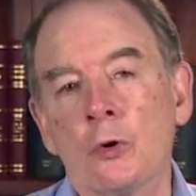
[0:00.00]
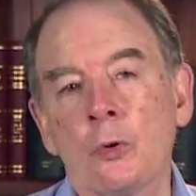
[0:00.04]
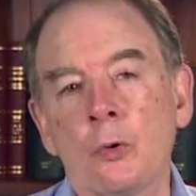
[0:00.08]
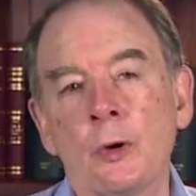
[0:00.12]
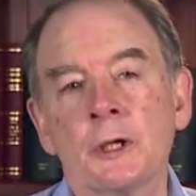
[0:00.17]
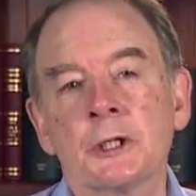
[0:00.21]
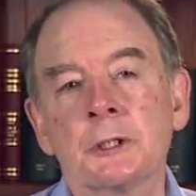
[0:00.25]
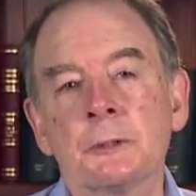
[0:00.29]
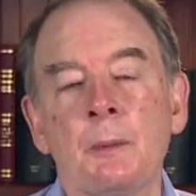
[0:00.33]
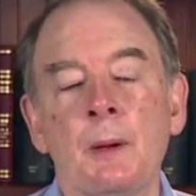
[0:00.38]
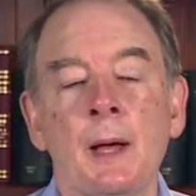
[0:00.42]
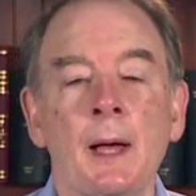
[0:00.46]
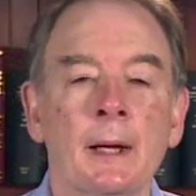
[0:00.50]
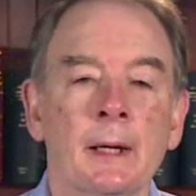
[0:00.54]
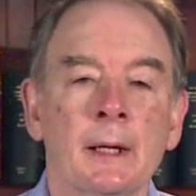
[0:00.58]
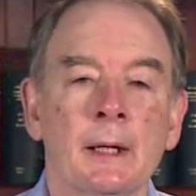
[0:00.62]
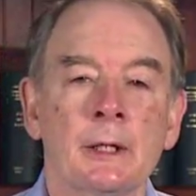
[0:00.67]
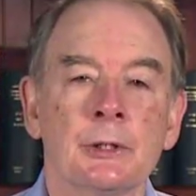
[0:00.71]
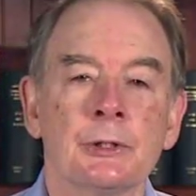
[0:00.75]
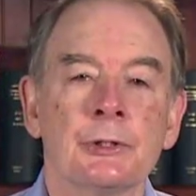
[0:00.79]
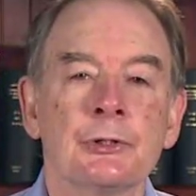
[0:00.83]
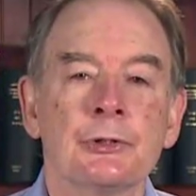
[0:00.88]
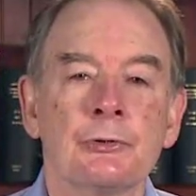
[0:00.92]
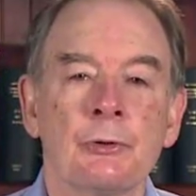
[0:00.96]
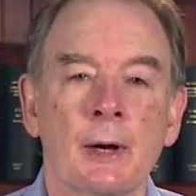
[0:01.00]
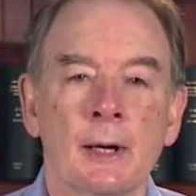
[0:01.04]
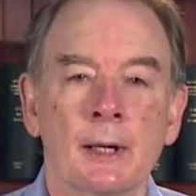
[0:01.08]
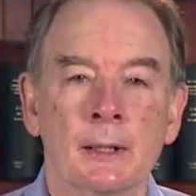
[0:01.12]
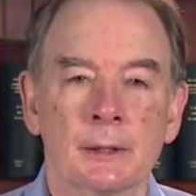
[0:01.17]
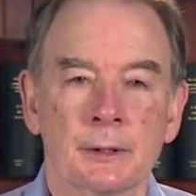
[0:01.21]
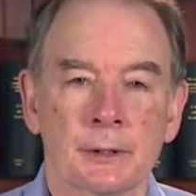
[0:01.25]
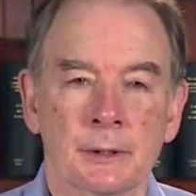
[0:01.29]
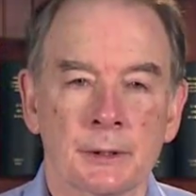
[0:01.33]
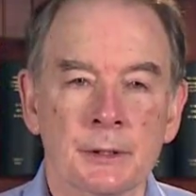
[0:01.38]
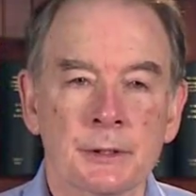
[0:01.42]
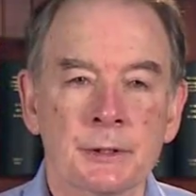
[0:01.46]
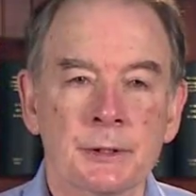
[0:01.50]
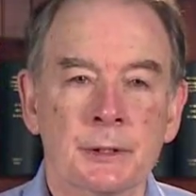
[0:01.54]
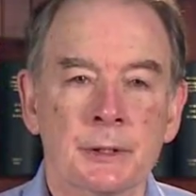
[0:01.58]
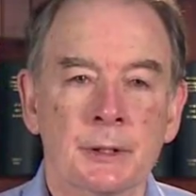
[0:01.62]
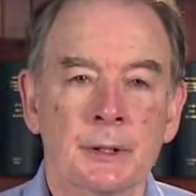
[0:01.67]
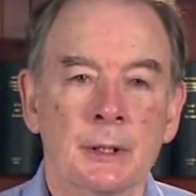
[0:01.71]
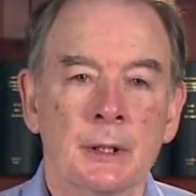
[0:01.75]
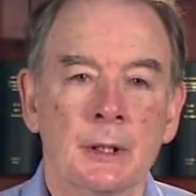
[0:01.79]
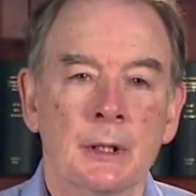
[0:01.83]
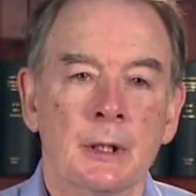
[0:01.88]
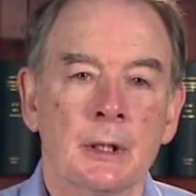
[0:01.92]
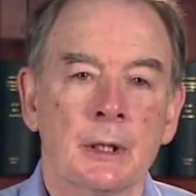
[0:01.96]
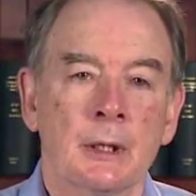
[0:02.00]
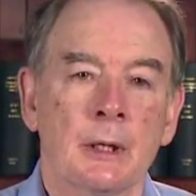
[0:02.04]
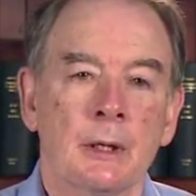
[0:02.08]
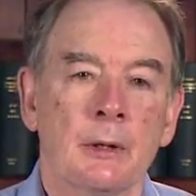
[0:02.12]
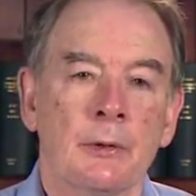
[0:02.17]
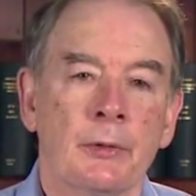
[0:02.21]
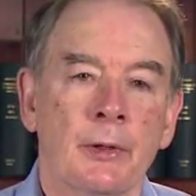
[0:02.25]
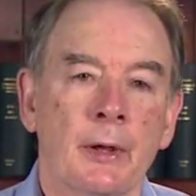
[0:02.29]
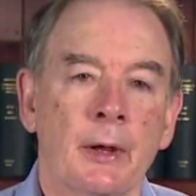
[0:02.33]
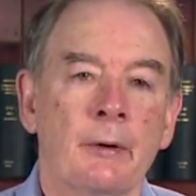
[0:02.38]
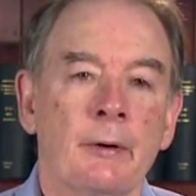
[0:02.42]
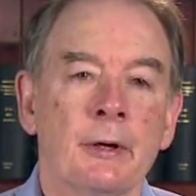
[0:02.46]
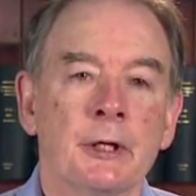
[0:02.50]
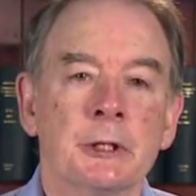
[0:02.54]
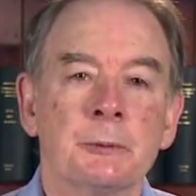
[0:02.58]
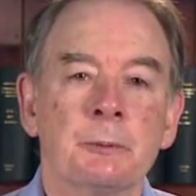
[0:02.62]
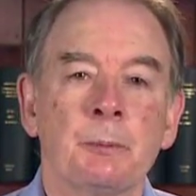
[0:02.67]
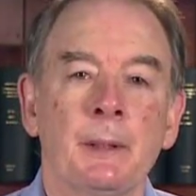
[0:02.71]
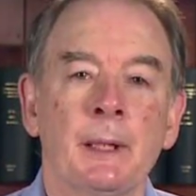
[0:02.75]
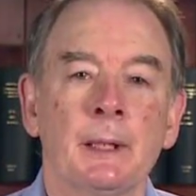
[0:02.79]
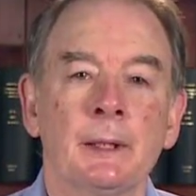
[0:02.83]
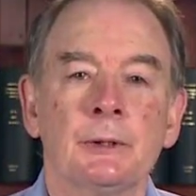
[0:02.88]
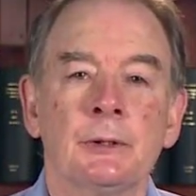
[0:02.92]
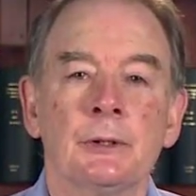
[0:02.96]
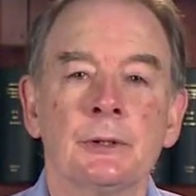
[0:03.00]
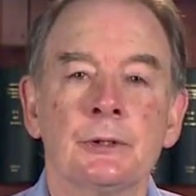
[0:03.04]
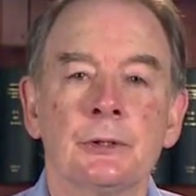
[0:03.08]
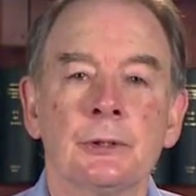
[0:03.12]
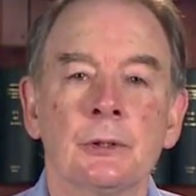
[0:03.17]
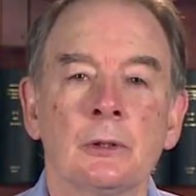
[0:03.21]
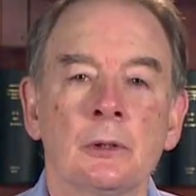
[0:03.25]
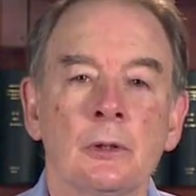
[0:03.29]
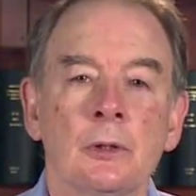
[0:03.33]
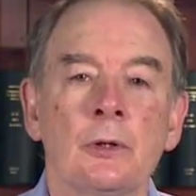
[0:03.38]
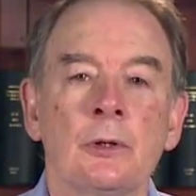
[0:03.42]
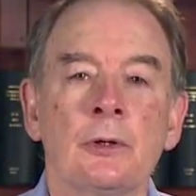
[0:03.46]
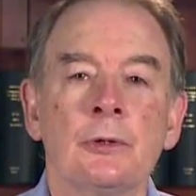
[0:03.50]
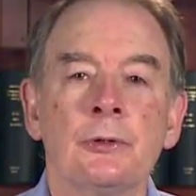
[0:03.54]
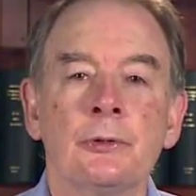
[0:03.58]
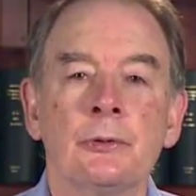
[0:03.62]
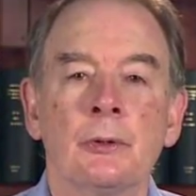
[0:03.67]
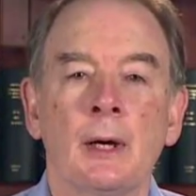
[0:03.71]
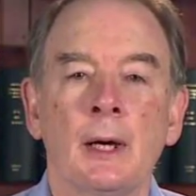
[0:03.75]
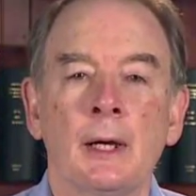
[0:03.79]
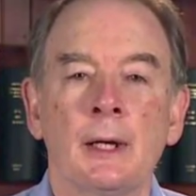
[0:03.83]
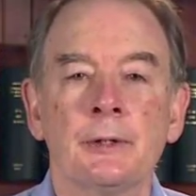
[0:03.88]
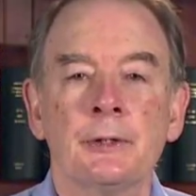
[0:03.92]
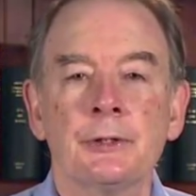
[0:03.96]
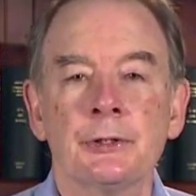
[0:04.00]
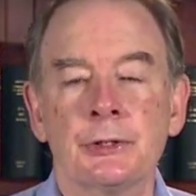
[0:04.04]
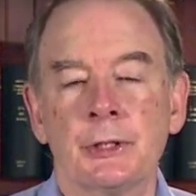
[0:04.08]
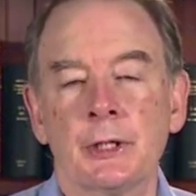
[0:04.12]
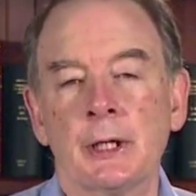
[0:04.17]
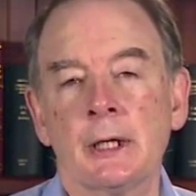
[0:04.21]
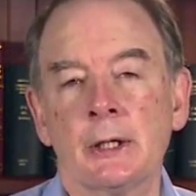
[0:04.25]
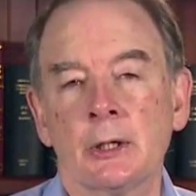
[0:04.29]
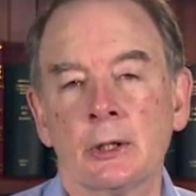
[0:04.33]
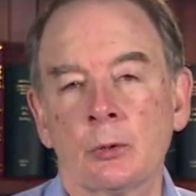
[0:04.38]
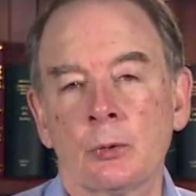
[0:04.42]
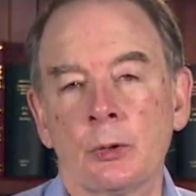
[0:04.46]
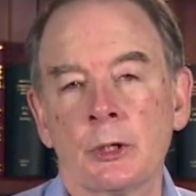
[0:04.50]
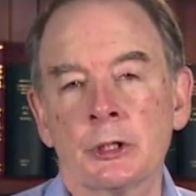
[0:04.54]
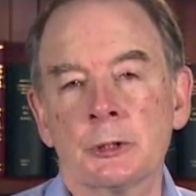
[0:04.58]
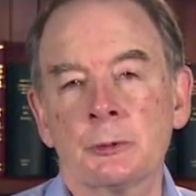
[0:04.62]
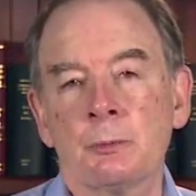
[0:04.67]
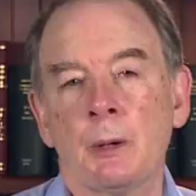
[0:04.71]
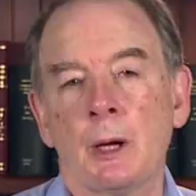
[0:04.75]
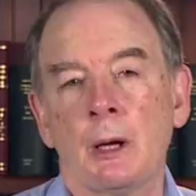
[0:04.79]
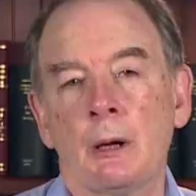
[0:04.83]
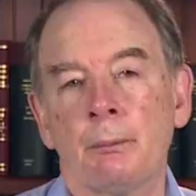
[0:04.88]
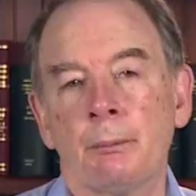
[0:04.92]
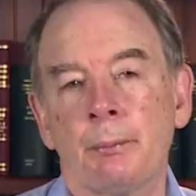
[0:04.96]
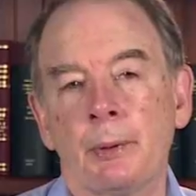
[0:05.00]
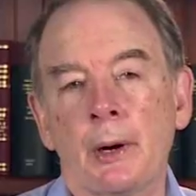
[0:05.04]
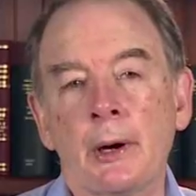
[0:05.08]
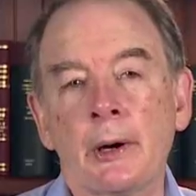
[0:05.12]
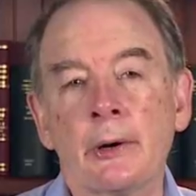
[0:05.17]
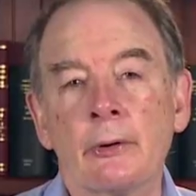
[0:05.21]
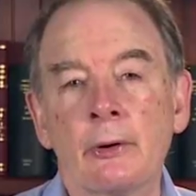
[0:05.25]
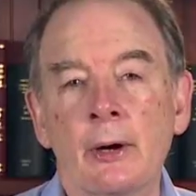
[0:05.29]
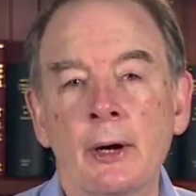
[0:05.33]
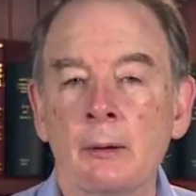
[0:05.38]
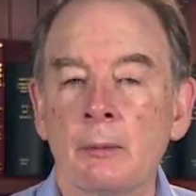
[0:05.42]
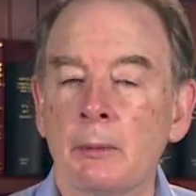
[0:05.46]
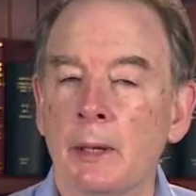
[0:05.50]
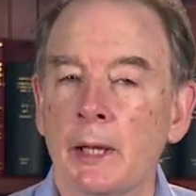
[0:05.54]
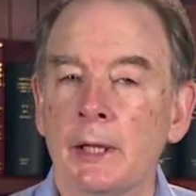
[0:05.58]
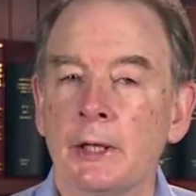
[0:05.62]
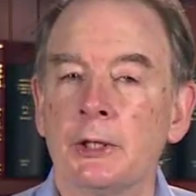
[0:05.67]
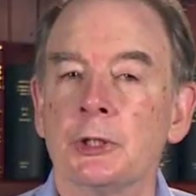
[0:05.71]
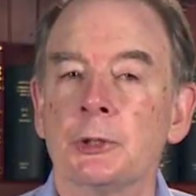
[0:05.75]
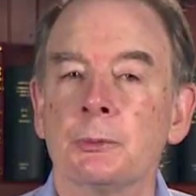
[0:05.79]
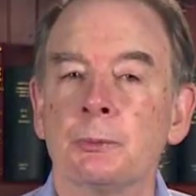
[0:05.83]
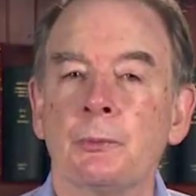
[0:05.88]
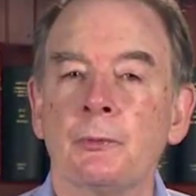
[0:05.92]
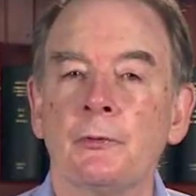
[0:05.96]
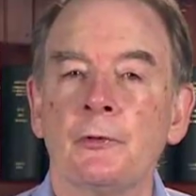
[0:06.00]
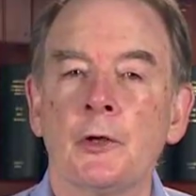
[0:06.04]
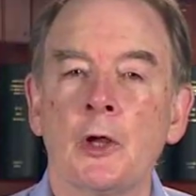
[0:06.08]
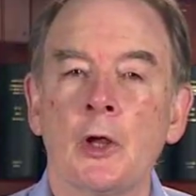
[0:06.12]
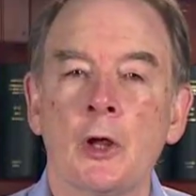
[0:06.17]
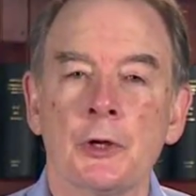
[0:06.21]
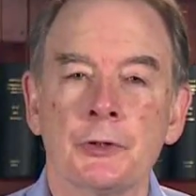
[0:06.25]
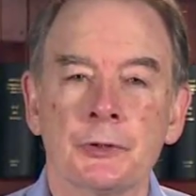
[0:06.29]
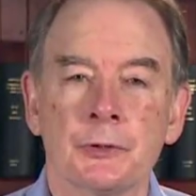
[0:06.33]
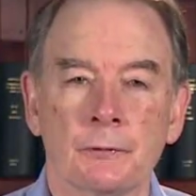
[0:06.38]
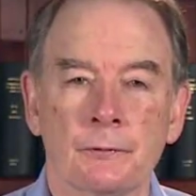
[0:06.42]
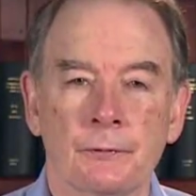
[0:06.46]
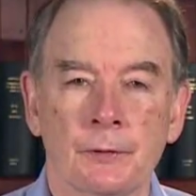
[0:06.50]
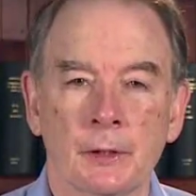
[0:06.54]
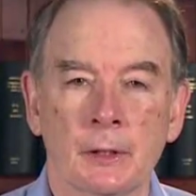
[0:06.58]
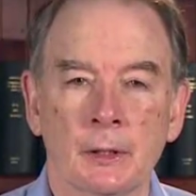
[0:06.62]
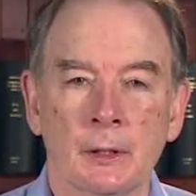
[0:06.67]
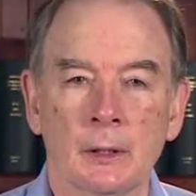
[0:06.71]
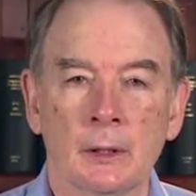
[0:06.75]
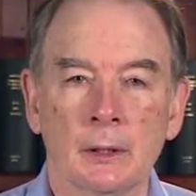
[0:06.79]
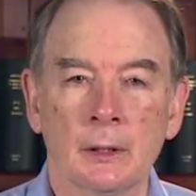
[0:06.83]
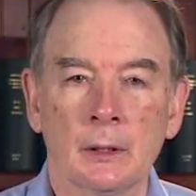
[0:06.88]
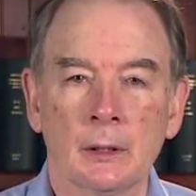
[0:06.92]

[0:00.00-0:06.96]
QuickSmart instructors, they're expected to learn to understand the QuickSmart program and its philosophy,